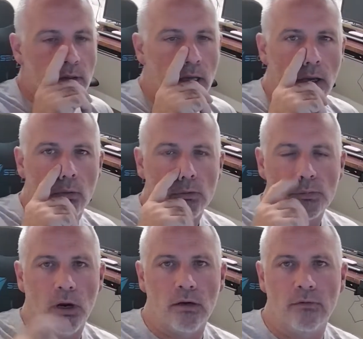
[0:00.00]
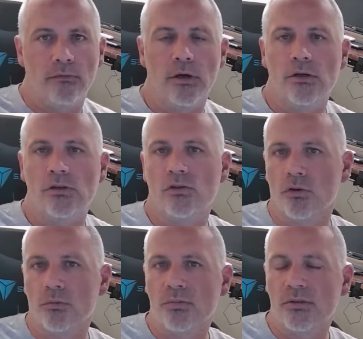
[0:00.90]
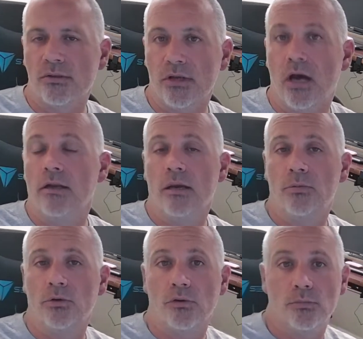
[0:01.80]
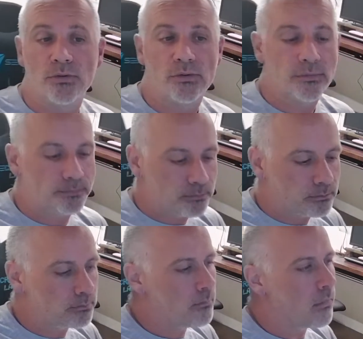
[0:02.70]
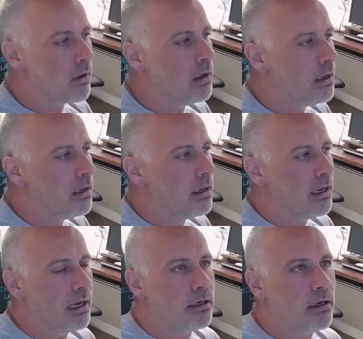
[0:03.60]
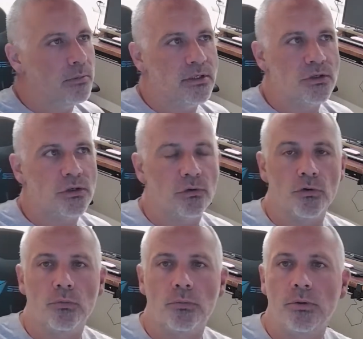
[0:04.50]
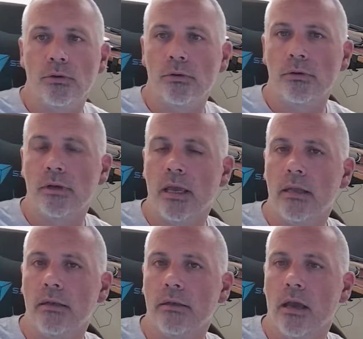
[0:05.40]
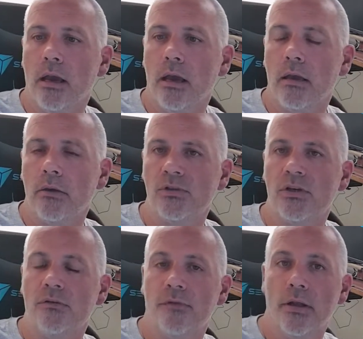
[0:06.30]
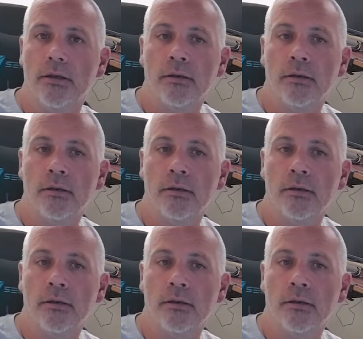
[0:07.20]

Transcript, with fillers: Uh, I uh, was part of various groups, taught a couple groups, had a competition group, and uh, it was good fun.